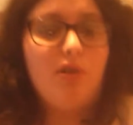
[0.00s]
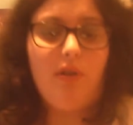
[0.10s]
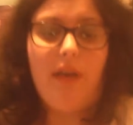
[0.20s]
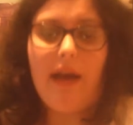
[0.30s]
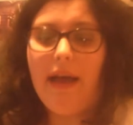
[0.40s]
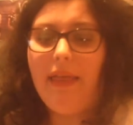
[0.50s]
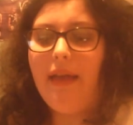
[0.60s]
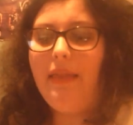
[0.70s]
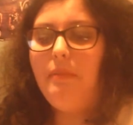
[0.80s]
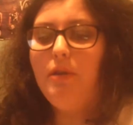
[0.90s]
or the
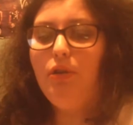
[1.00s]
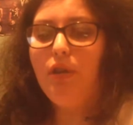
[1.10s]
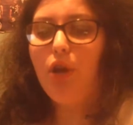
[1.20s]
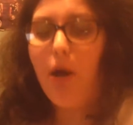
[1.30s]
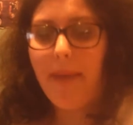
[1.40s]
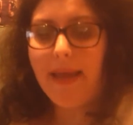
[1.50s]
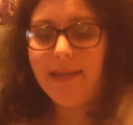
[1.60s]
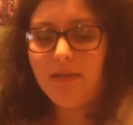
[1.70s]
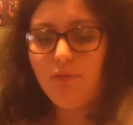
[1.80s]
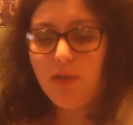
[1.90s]
highlight, let me know in the
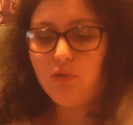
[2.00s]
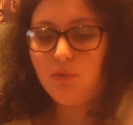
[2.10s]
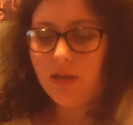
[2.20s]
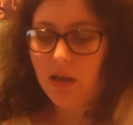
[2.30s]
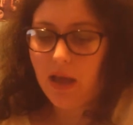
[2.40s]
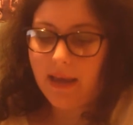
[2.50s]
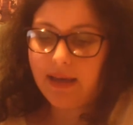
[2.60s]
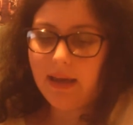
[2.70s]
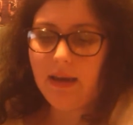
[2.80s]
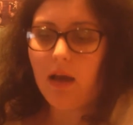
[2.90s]
comments which one you
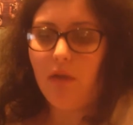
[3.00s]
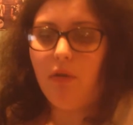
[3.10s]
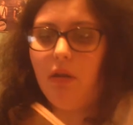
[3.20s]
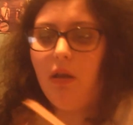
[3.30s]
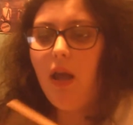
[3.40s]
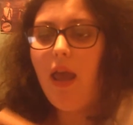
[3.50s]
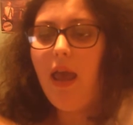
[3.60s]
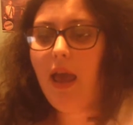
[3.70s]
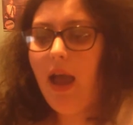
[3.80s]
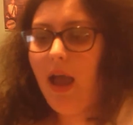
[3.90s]
like, and I will
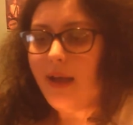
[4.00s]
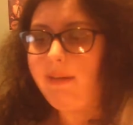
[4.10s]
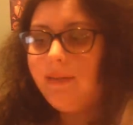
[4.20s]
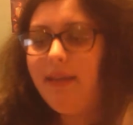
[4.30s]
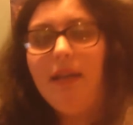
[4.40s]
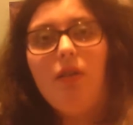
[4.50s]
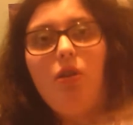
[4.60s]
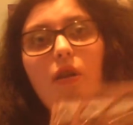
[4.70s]
let you know